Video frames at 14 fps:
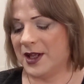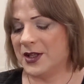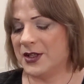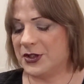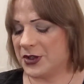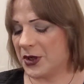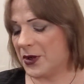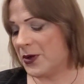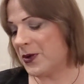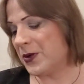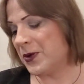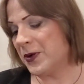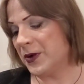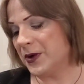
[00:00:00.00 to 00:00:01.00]

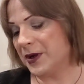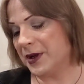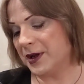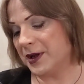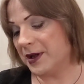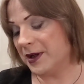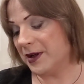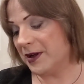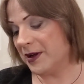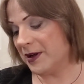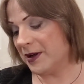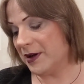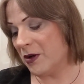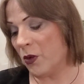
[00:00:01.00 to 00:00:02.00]
So,
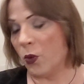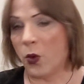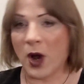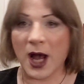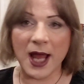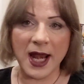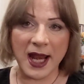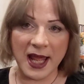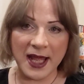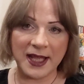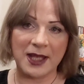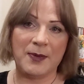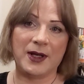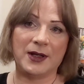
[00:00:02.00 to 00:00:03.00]
what I
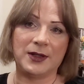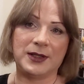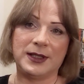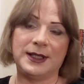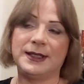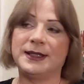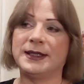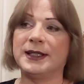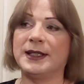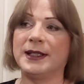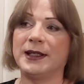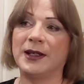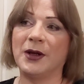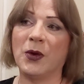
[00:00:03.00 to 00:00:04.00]
like about
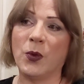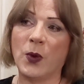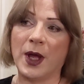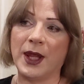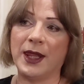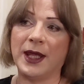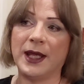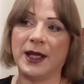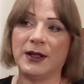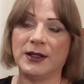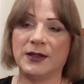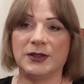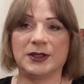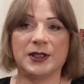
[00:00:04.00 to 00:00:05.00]
DC when they.
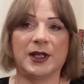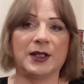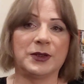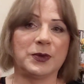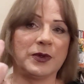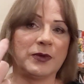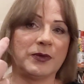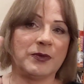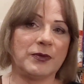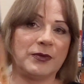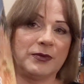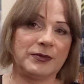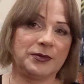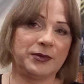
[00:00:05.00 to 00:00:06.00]
To start with,
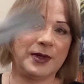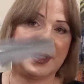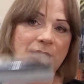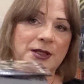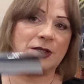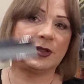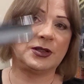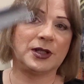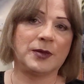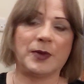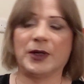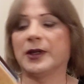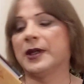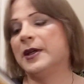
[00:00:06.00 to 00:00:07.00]
nice chunky
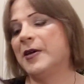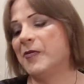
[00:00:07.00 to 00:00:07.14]
book.